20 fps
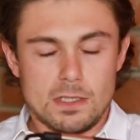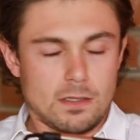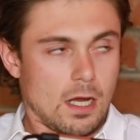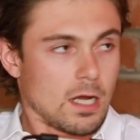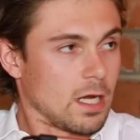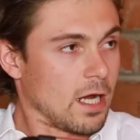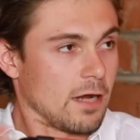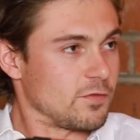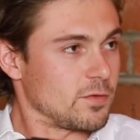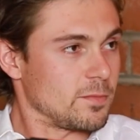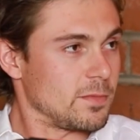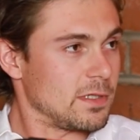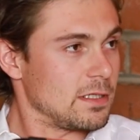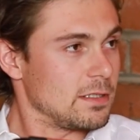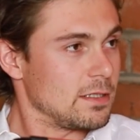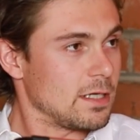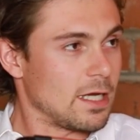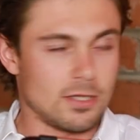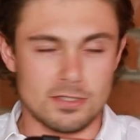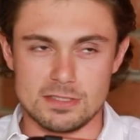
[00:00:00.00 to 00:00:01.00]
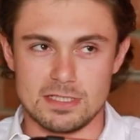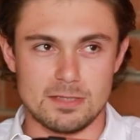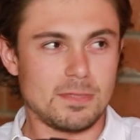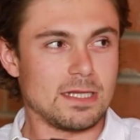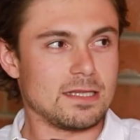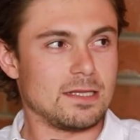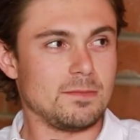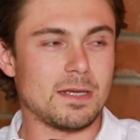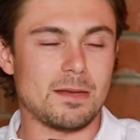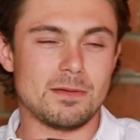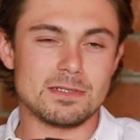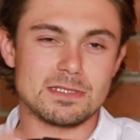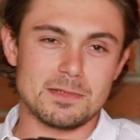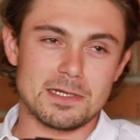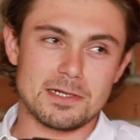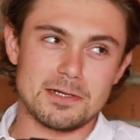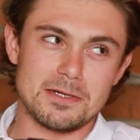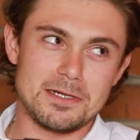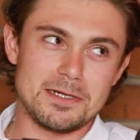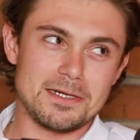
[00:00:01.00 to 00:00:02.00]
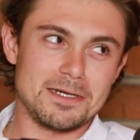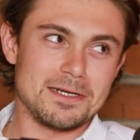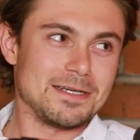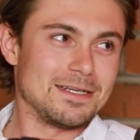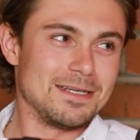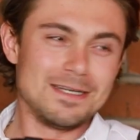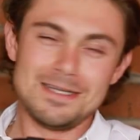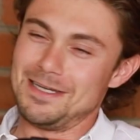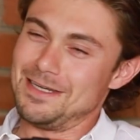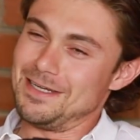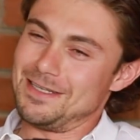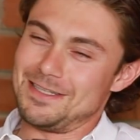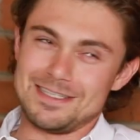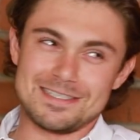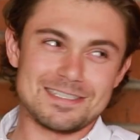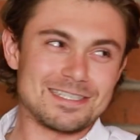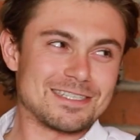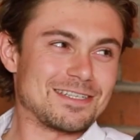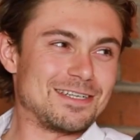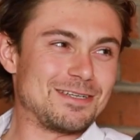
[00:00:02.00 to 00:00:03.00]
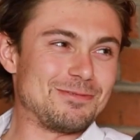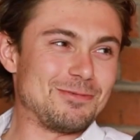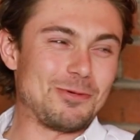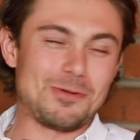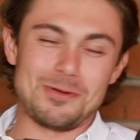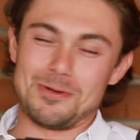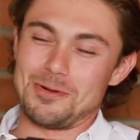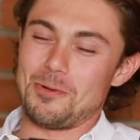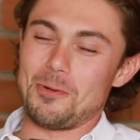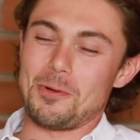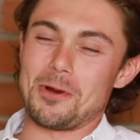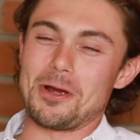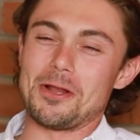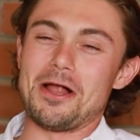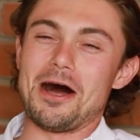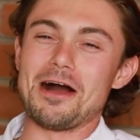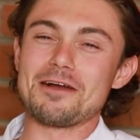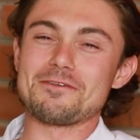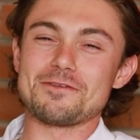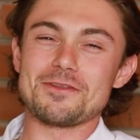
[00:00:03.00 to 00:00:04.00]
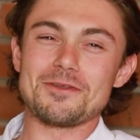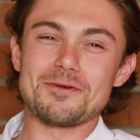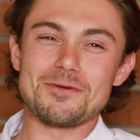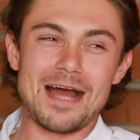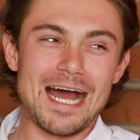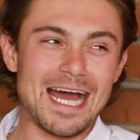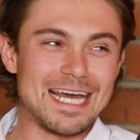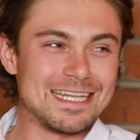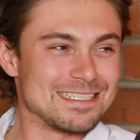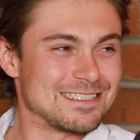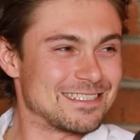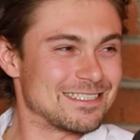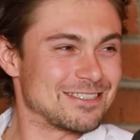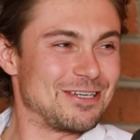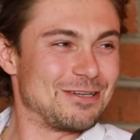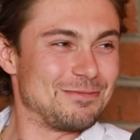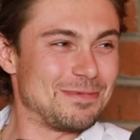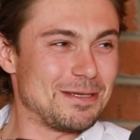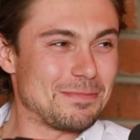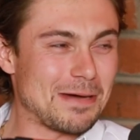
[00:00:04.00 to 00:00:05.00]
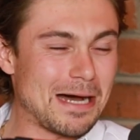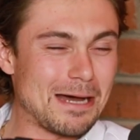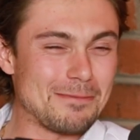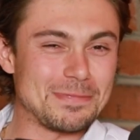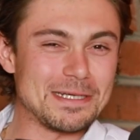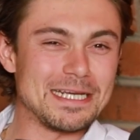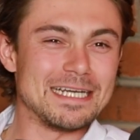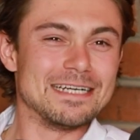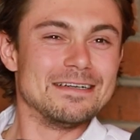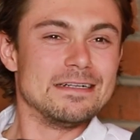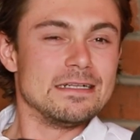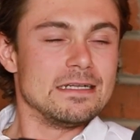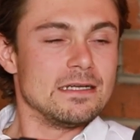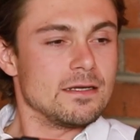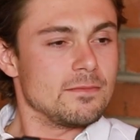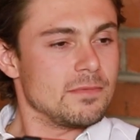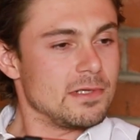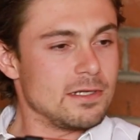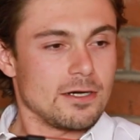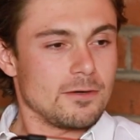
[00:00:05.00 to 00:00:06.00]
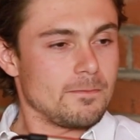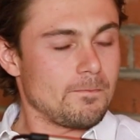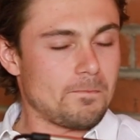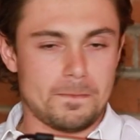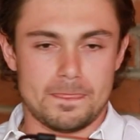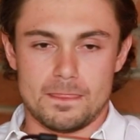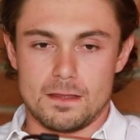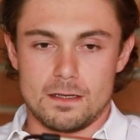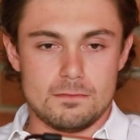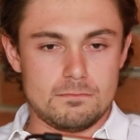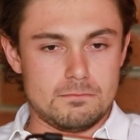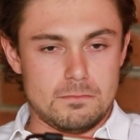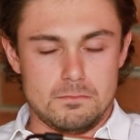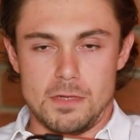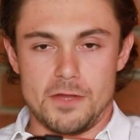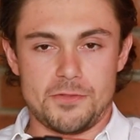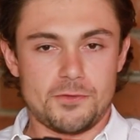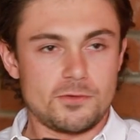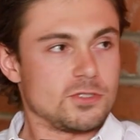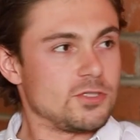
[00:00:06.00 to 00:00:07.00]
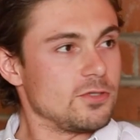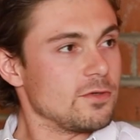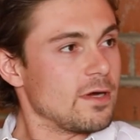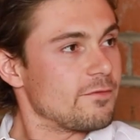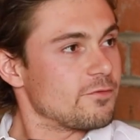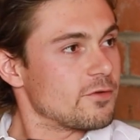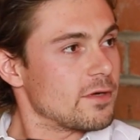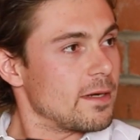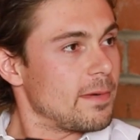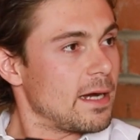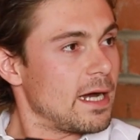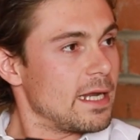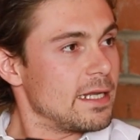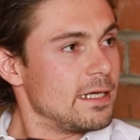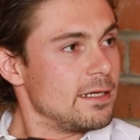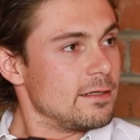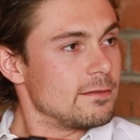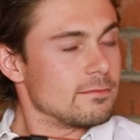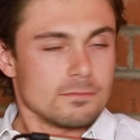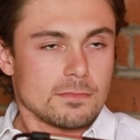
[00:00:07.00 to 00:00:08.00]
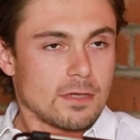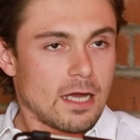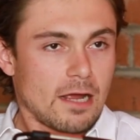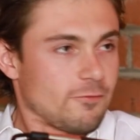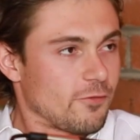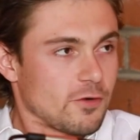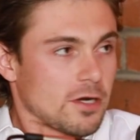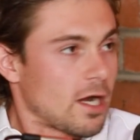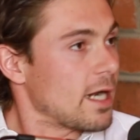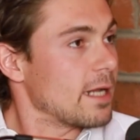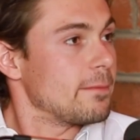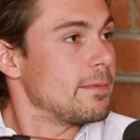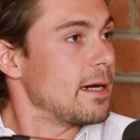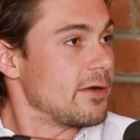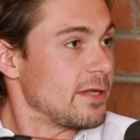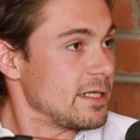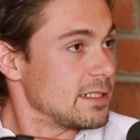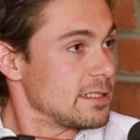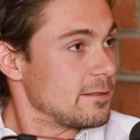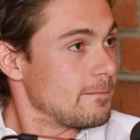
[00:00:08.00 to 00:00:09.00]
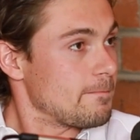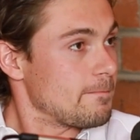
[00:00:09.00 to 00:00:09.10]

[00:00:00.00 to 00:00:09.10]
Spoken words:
Uncomfortable. I looked at monthly payments. I'm like, this is going to be, we're along for the ride. This is going to be bumpy. But, you know, a month or two after I bought it, I forgot about it.